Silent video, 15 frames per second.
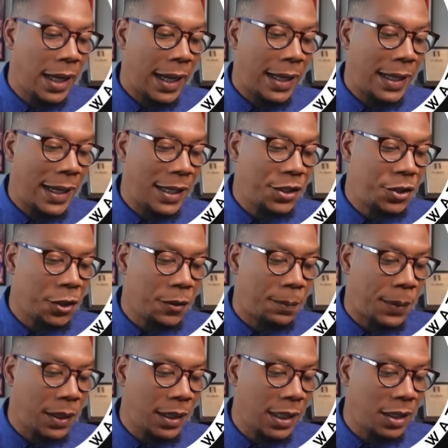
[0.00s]
and entered
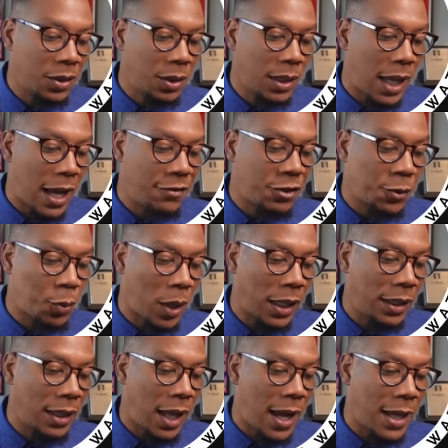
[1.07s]
political life
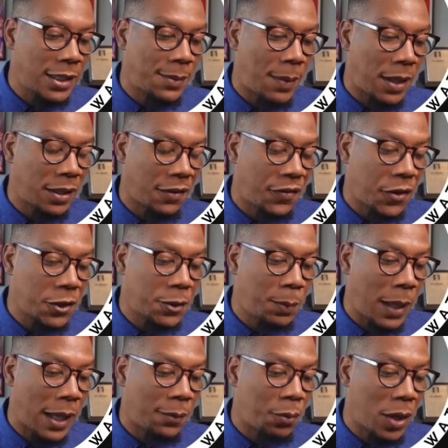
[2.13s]
spreading lies about the first
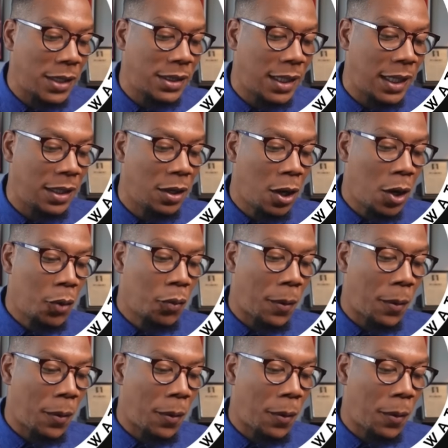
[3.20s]
black president,